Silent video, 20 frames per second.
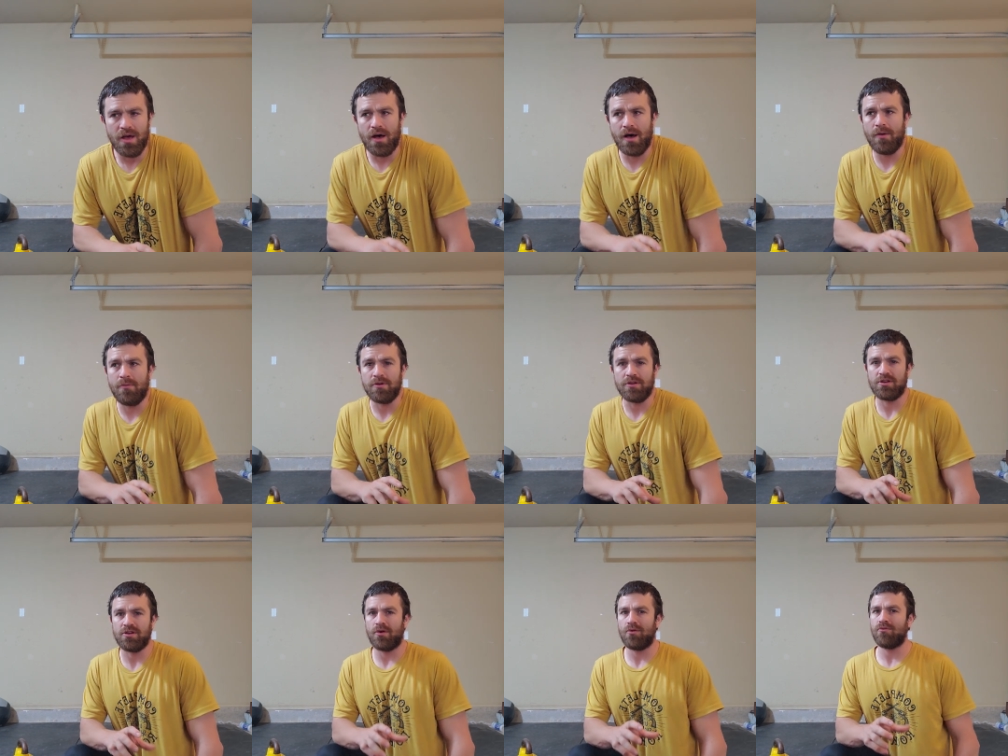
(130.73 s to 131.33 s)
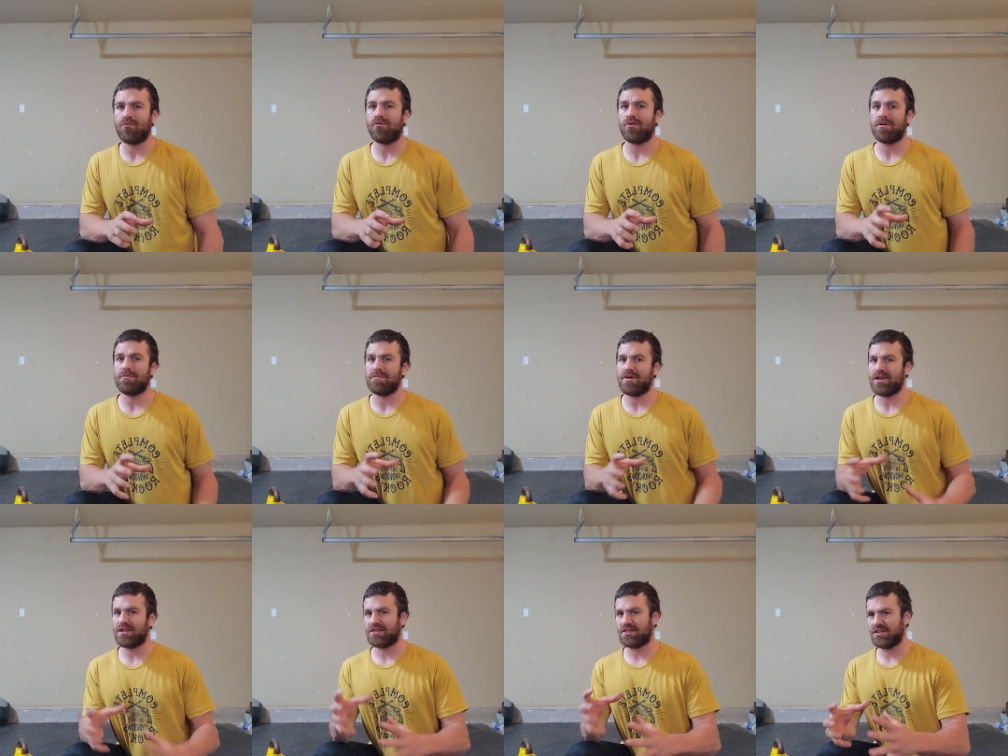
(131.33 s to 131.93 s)
We don't want to
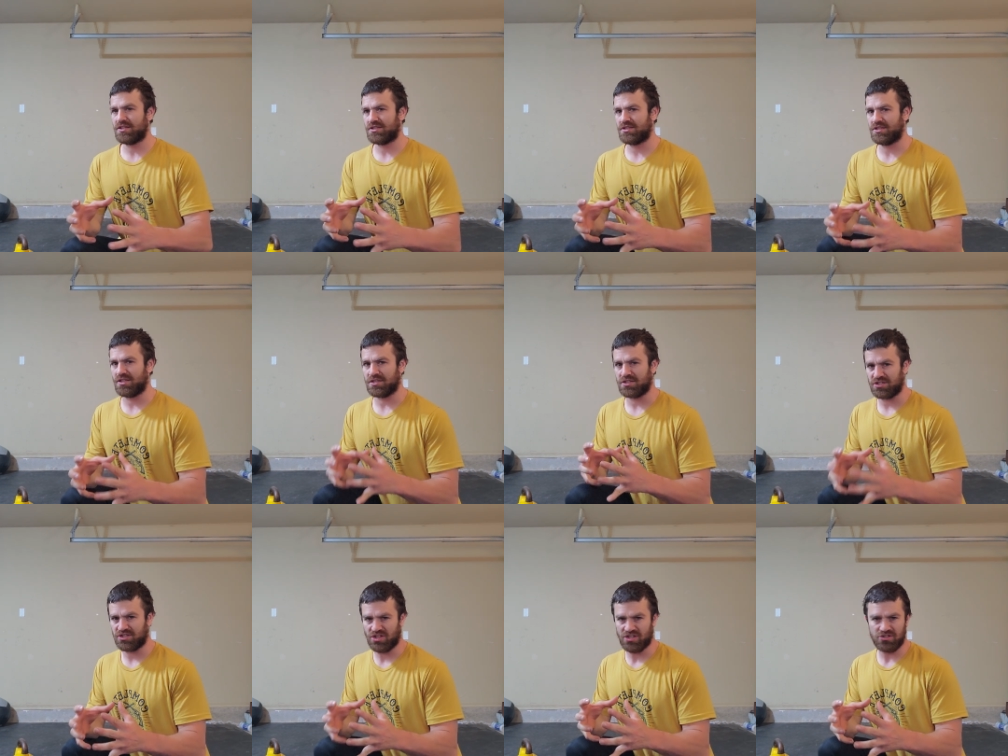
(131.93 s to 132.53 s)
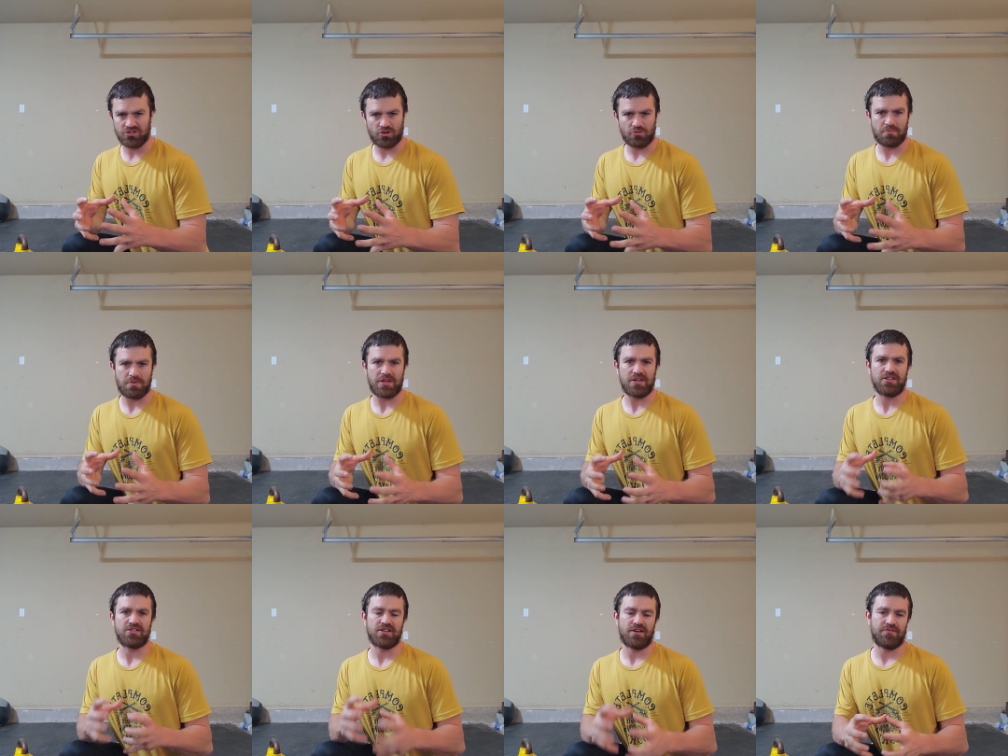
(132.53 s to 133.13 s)
make this the
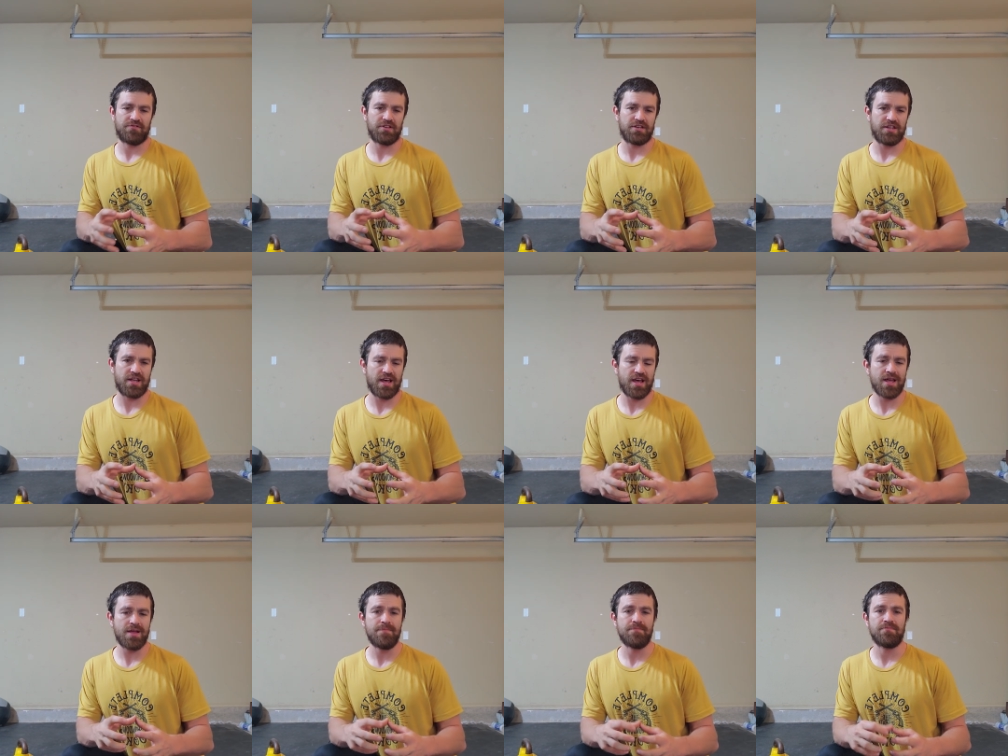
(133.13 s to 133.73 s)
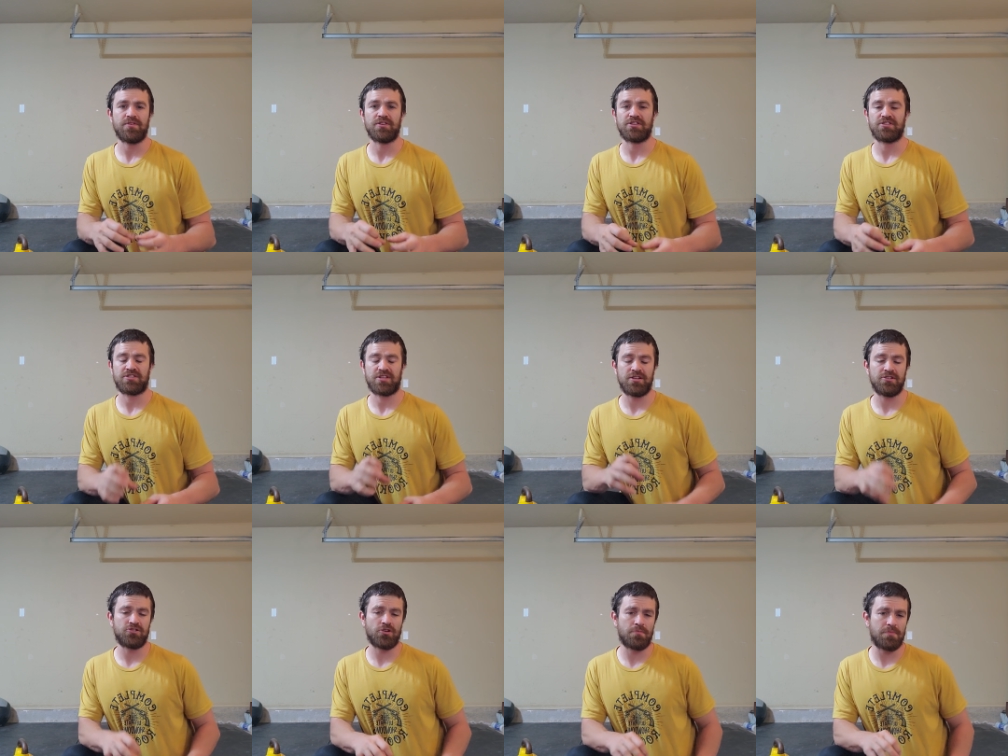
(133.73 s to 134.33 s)
centerpiece of the day. The
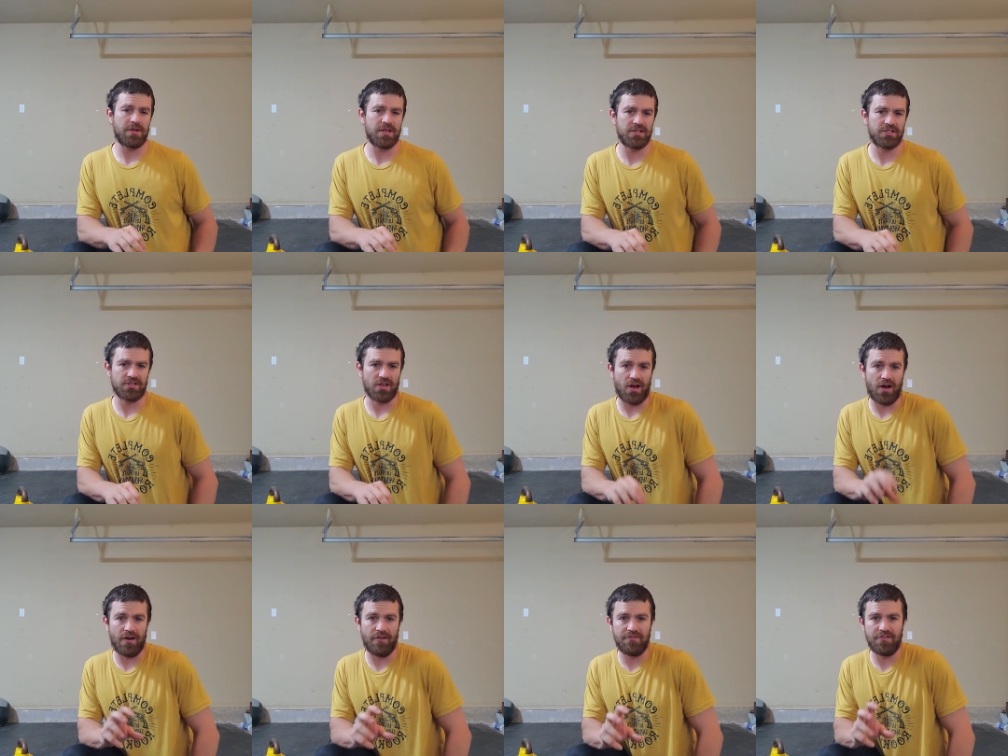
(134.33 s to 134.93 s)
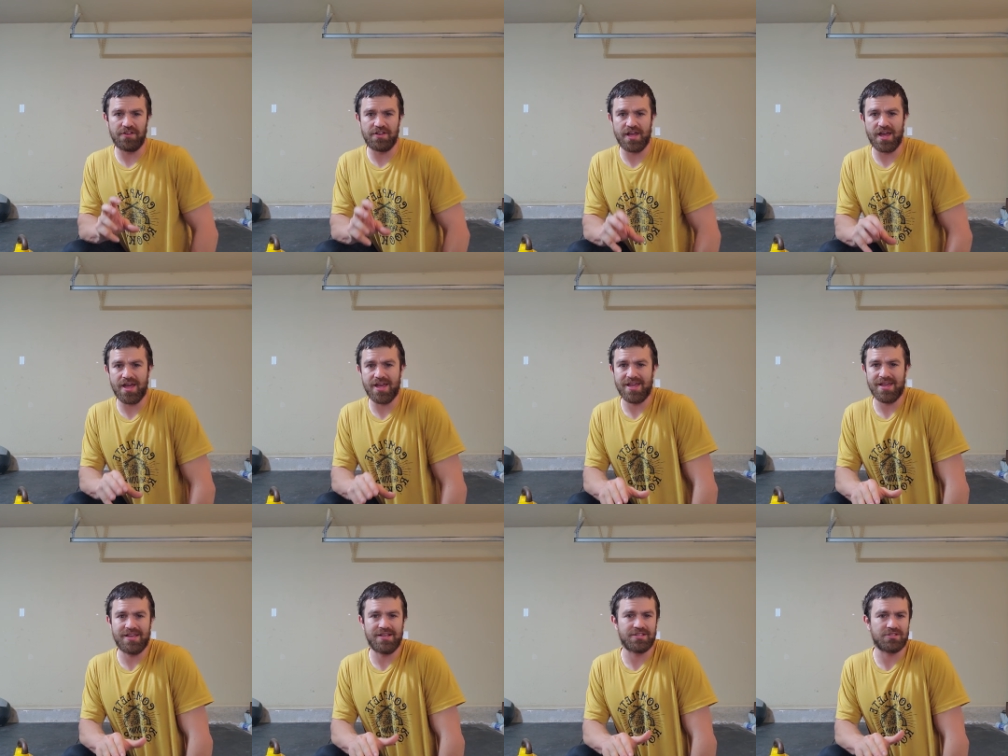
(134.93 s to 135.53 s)
centerpiece of the
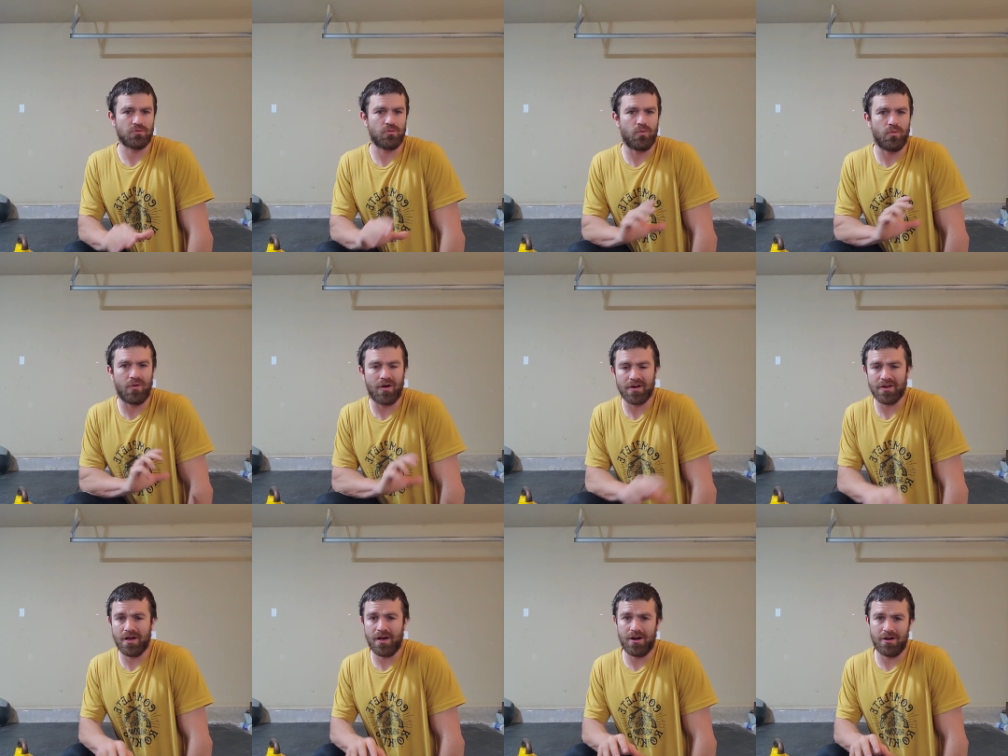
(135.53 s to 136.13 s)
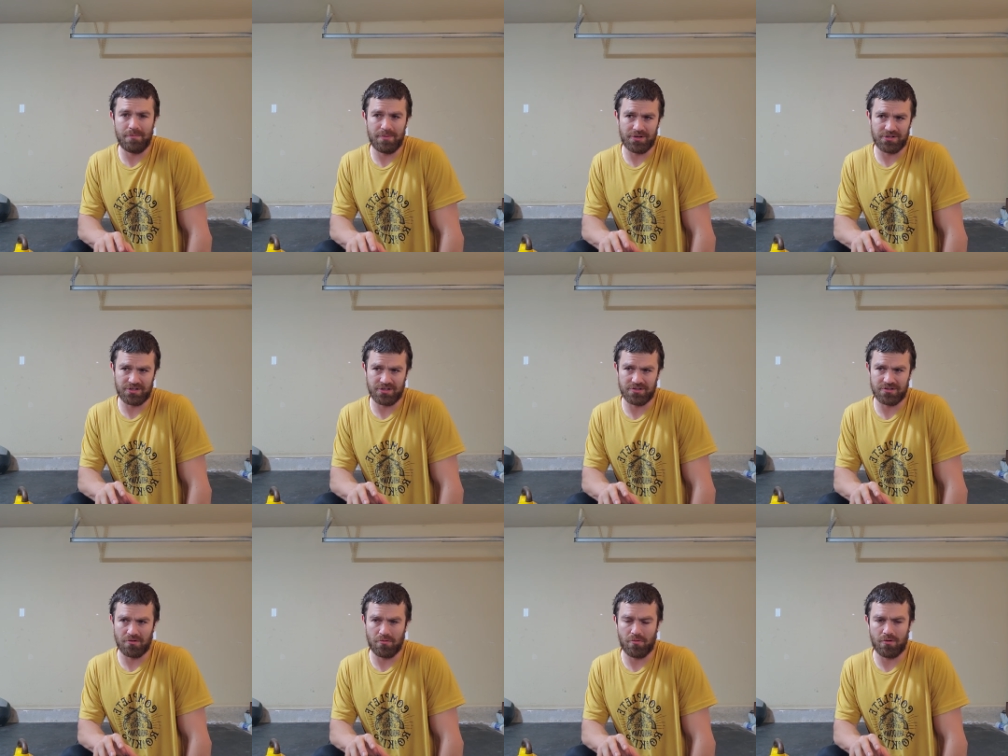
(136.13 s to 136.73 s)
day is
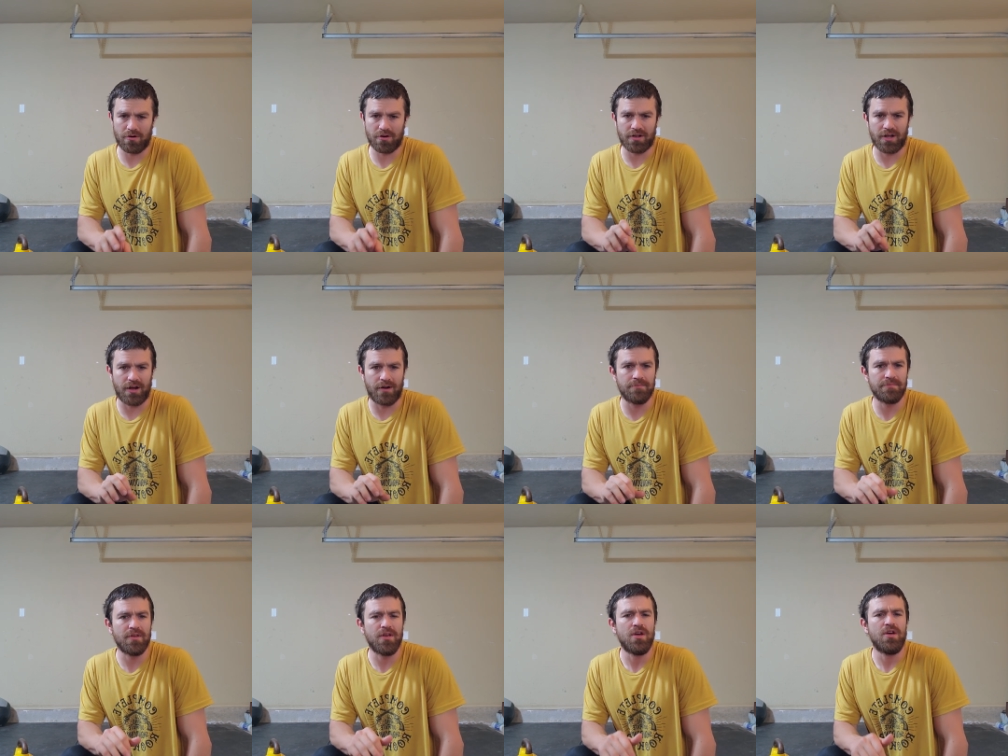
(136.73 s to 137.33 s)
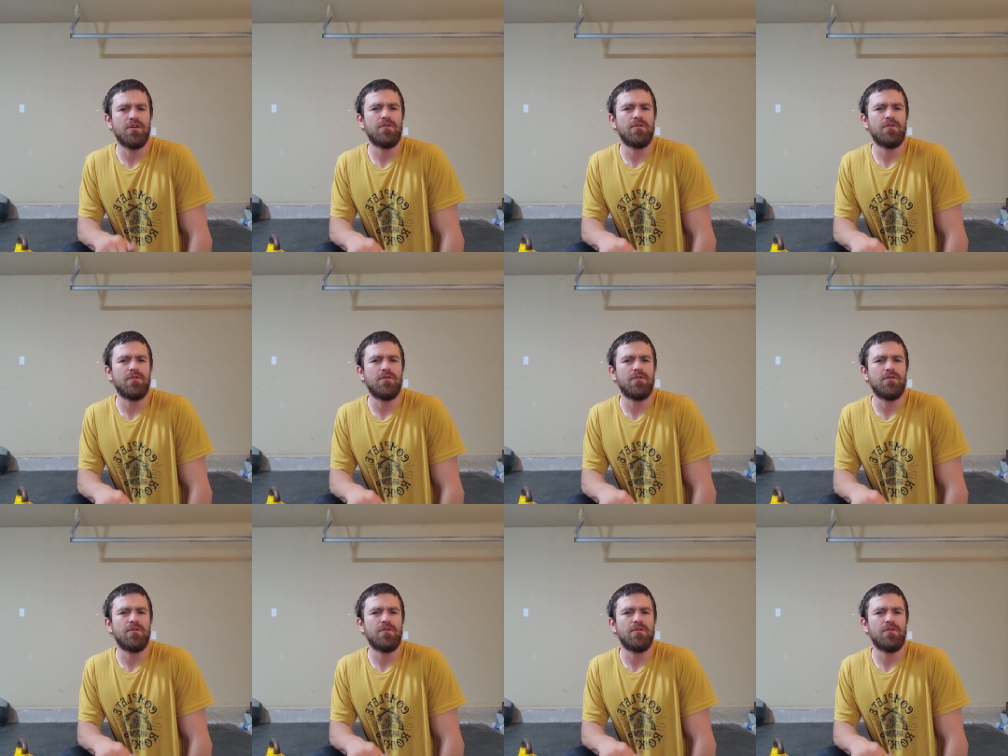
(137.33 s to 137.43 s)
100% the workout.